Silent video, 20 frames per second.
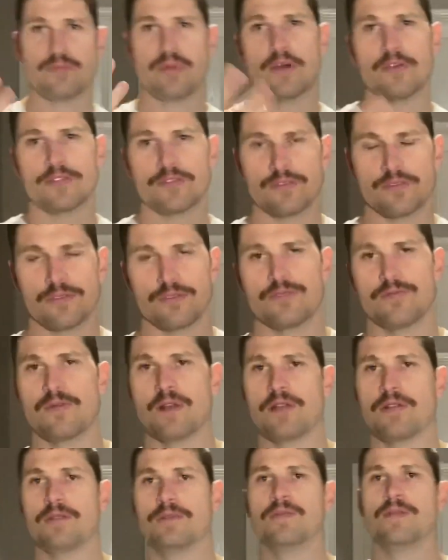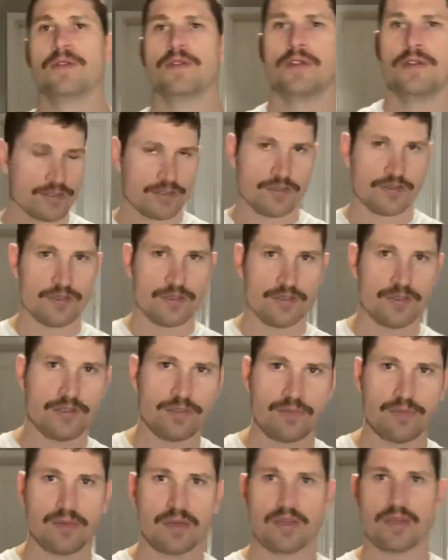posture as well. So this
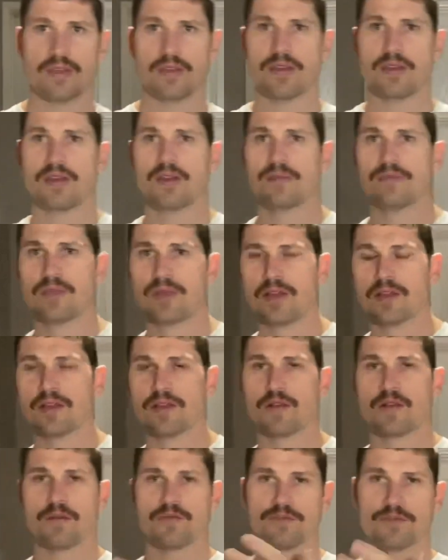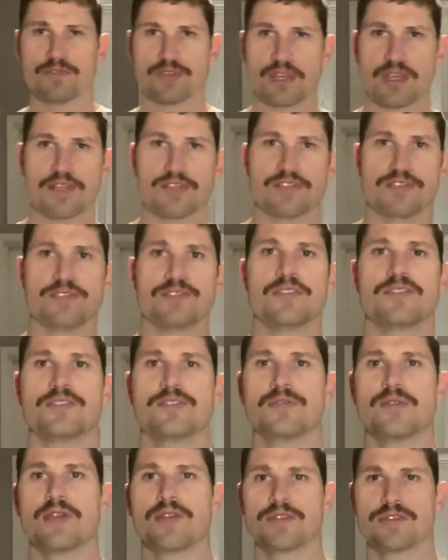can be in a confrontation
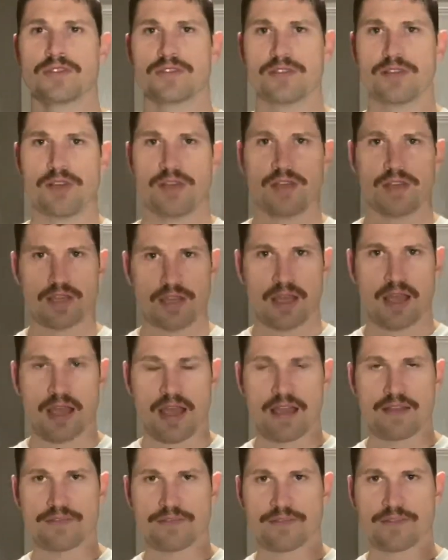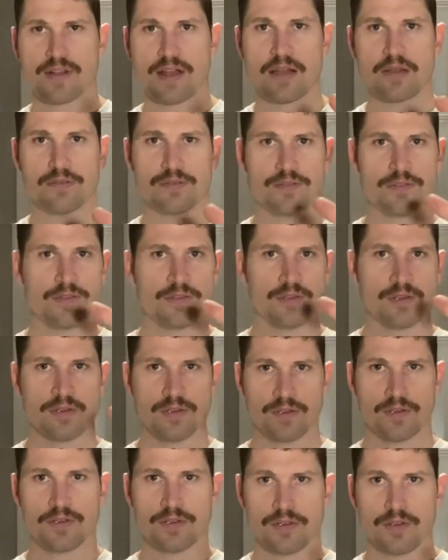situation, your hands are out,
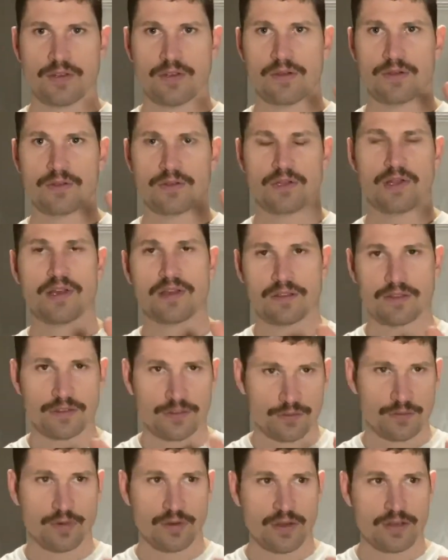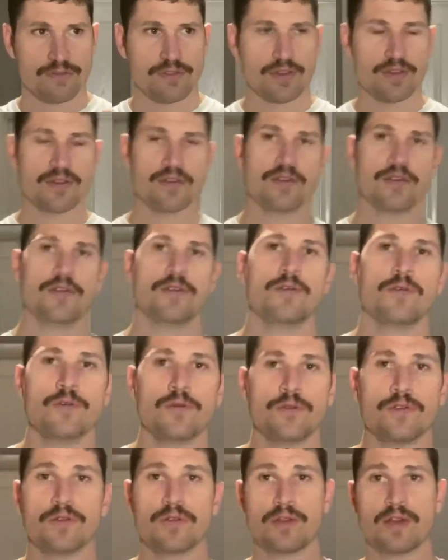you know, you like this, whatever,
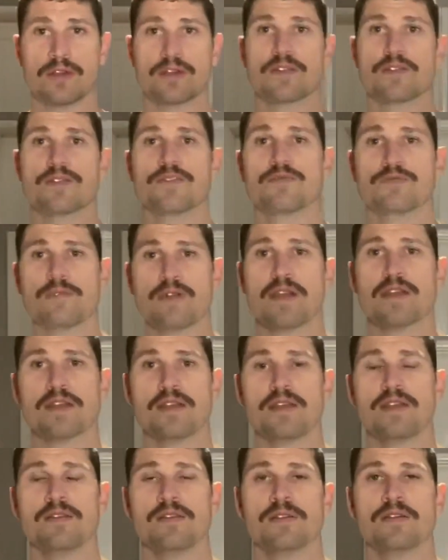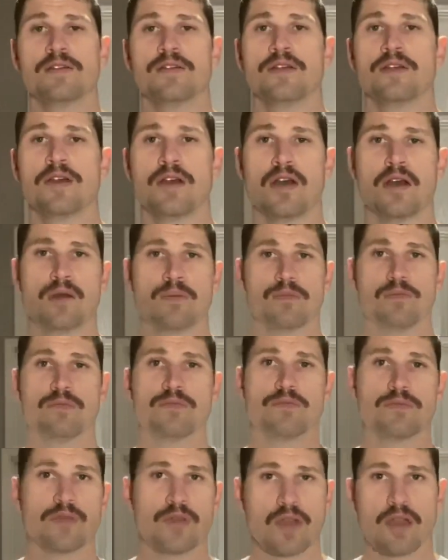or you like this ready,
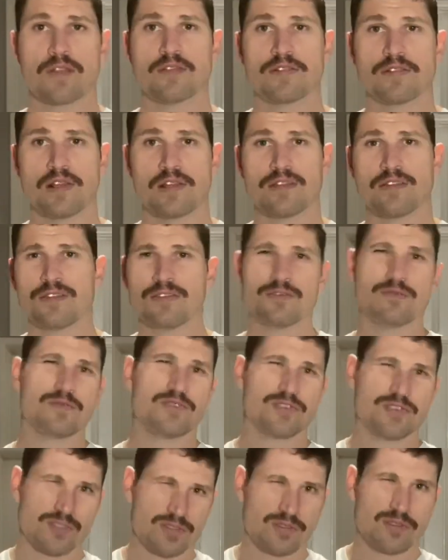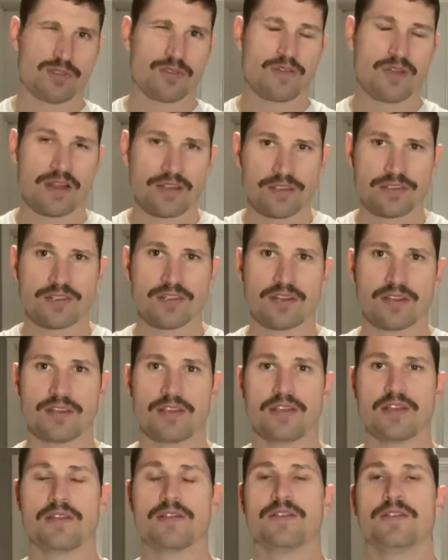hands like this, which isn't the greatest
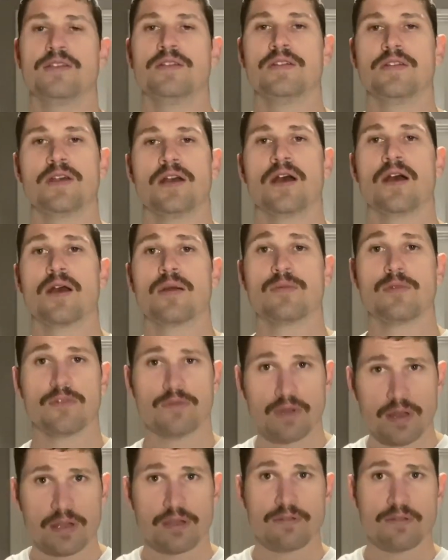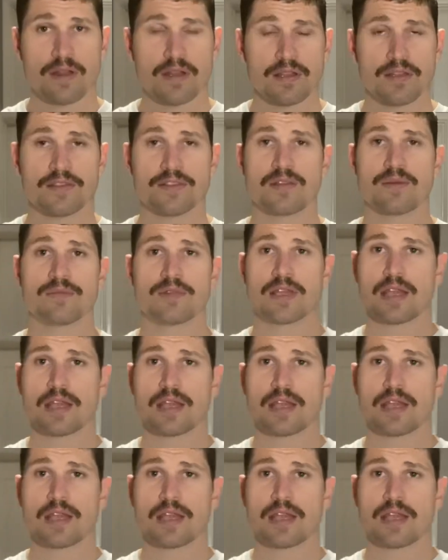idea. You're ready, something